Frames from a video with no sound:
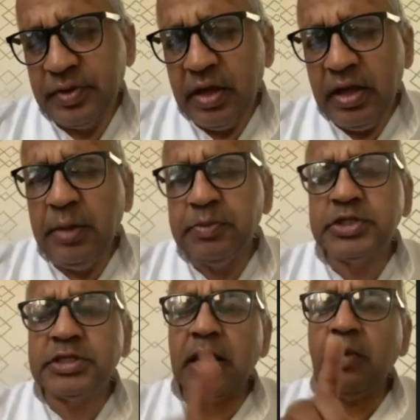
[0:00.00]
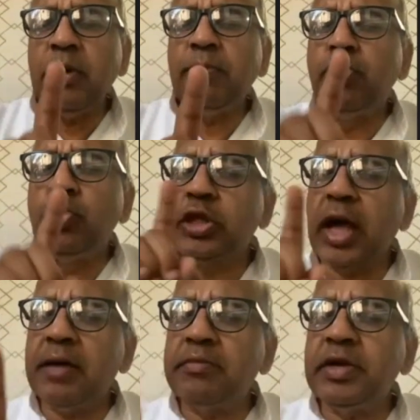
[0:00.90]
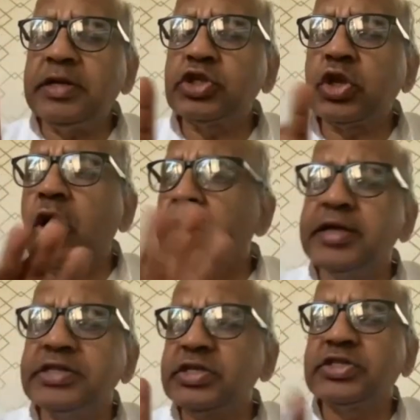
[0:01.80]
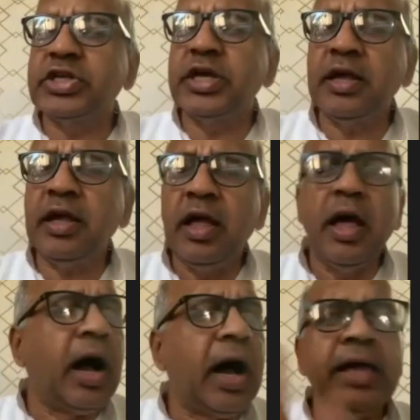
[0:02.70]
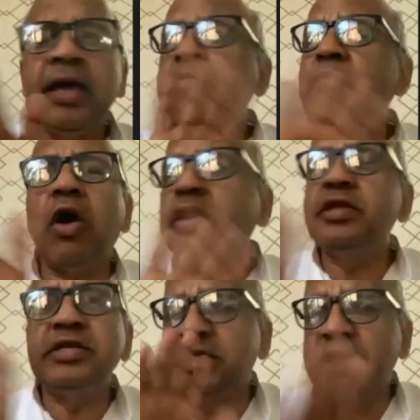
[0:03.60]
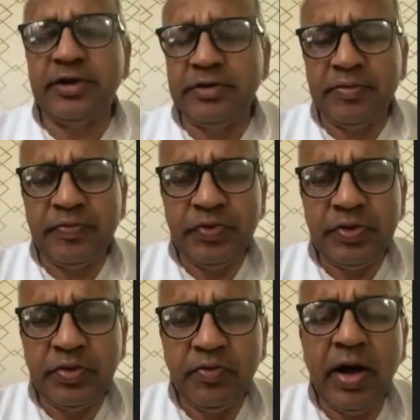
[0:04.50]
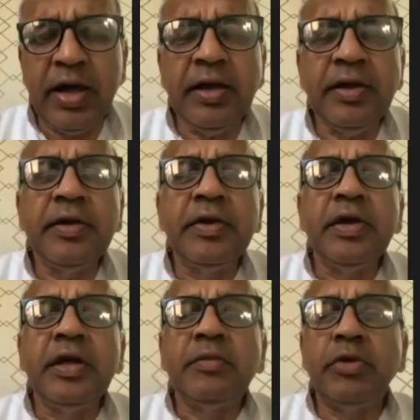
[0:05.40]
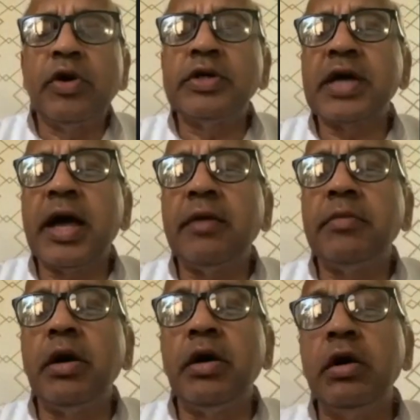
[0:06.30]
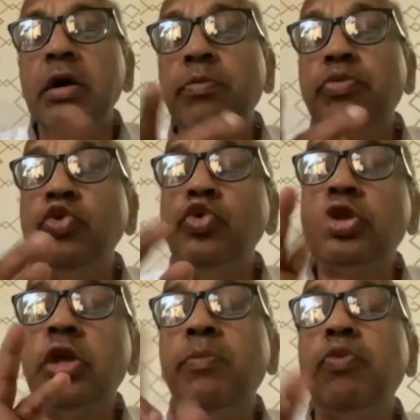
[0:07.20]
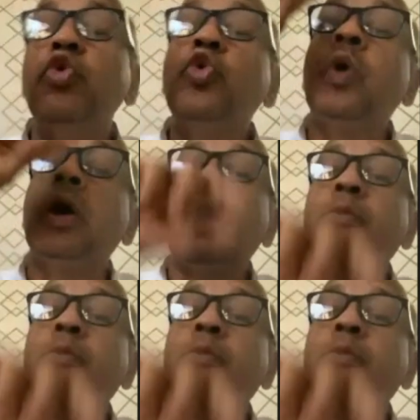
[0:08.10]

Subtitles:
If Sarva Bhutam is not existing, I am not the seed. Why? Because I am abhutapurva.